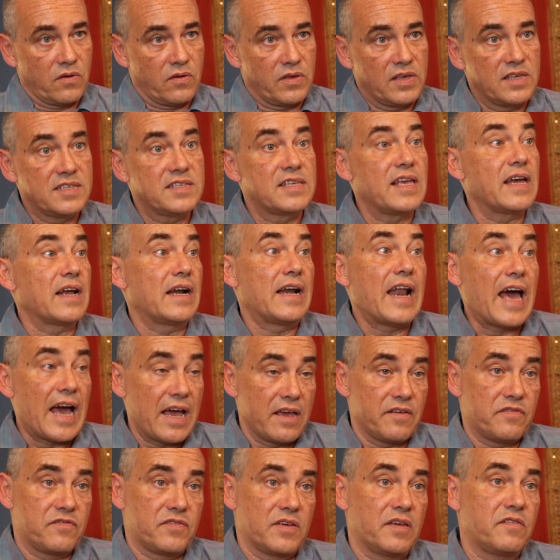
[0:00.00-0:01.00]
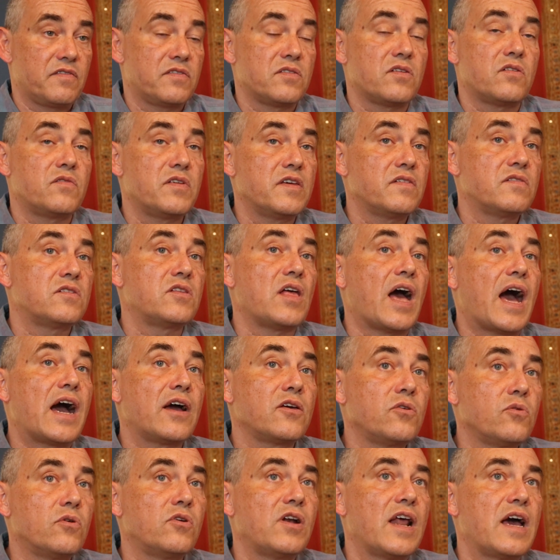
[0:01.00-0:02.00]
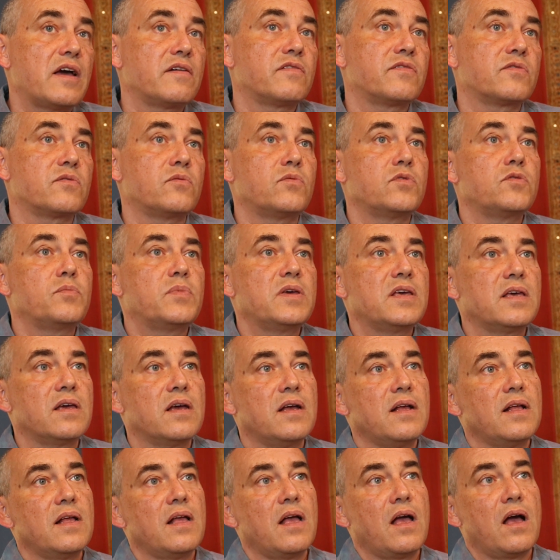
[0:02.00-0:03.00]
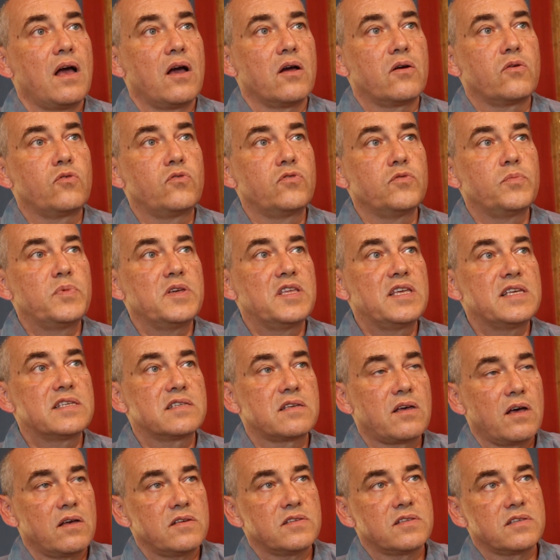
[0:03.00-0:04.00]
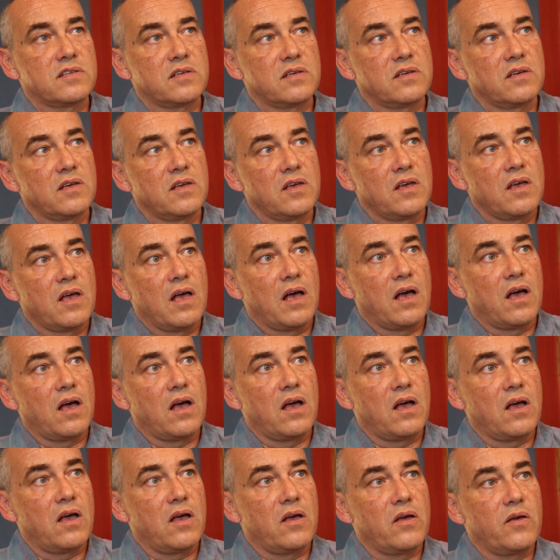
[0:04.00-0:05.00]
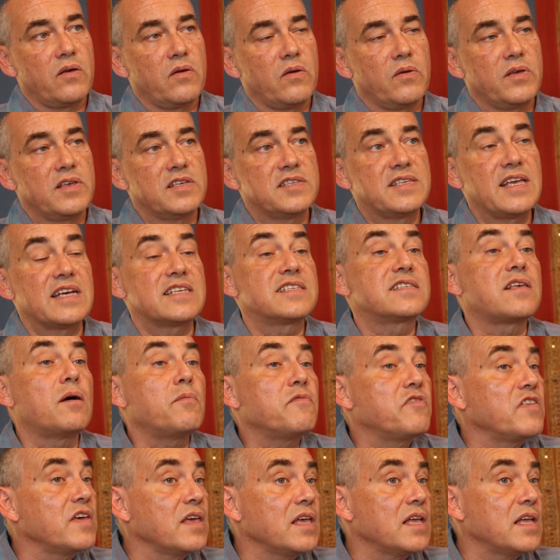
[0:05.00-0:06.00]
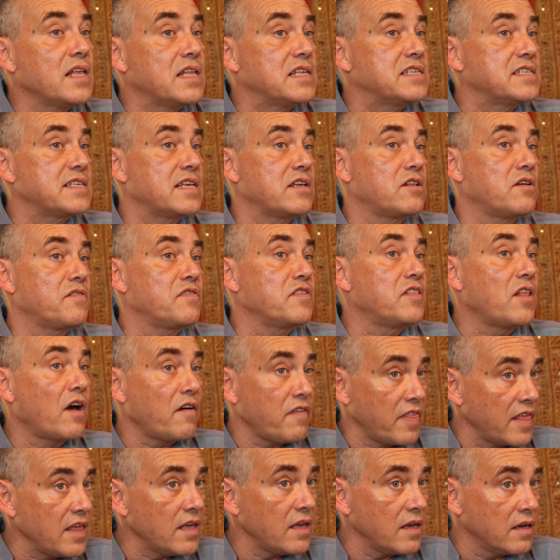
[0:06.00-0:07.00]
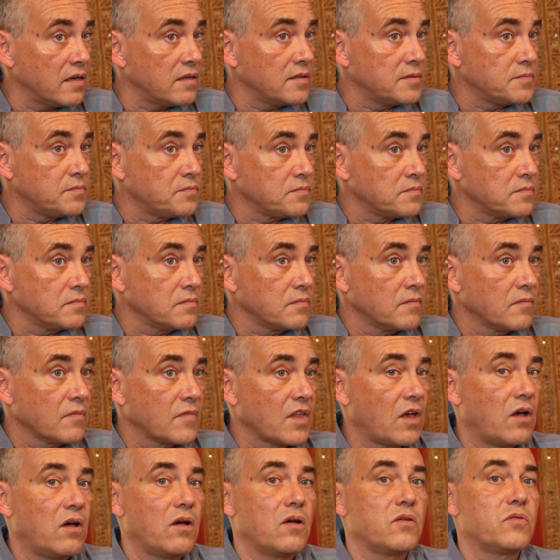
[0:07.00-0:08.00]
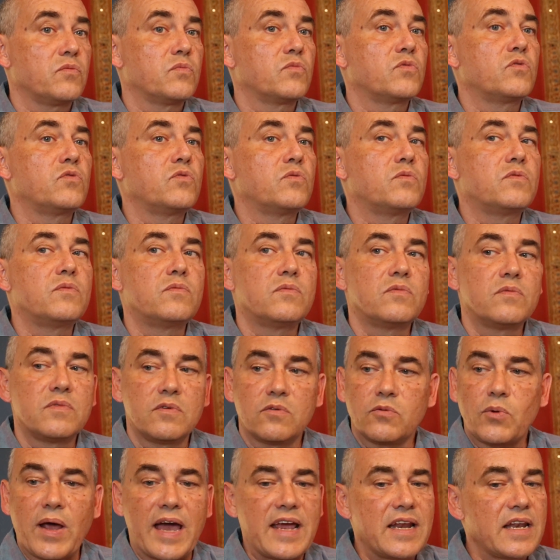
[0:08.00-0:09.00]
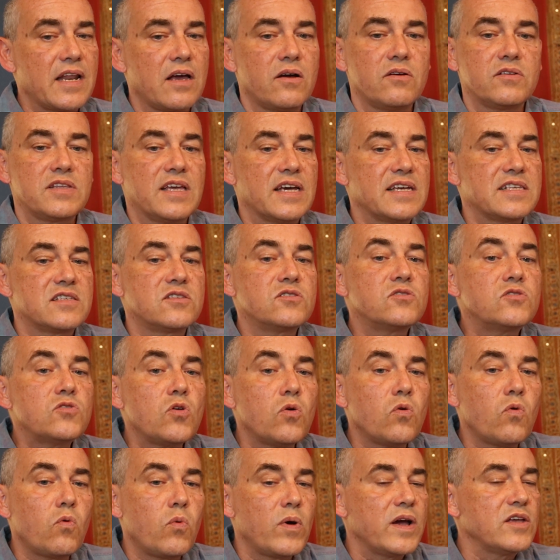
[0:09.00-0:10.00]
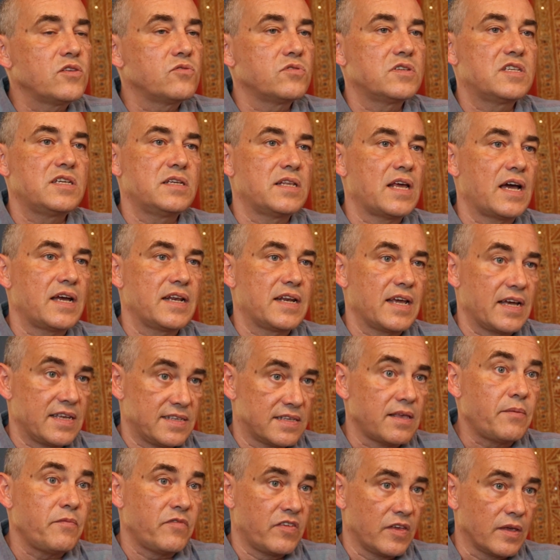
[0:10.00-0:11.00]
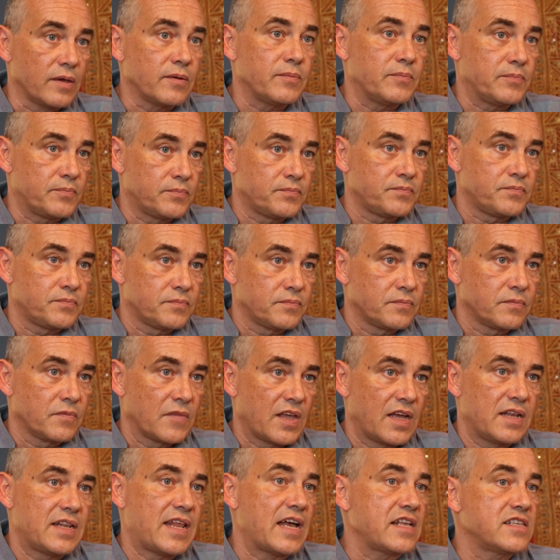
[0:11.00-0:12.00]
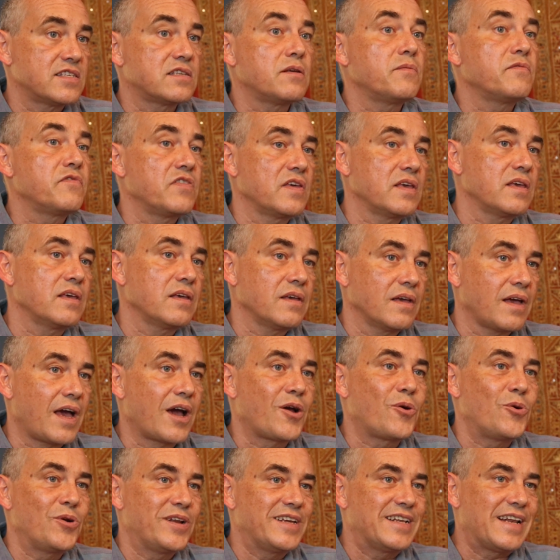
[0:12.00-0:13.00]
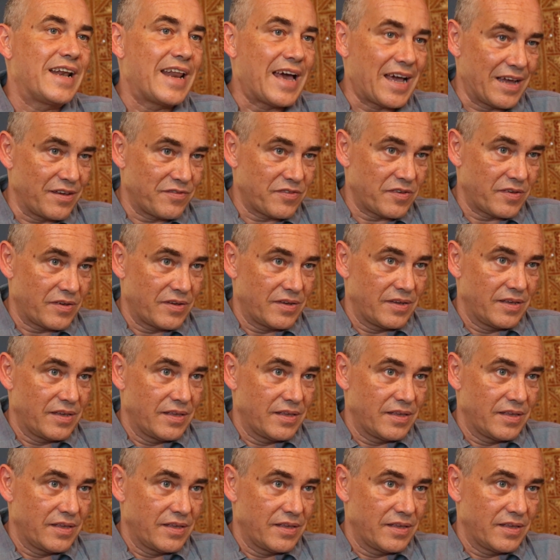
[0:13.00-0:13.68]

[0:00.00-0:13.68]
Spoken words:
Is there life? If even are you alive could be discussed. Is there something instead of nothing? Right now there is no way to deny there is something, and that something, I call it life.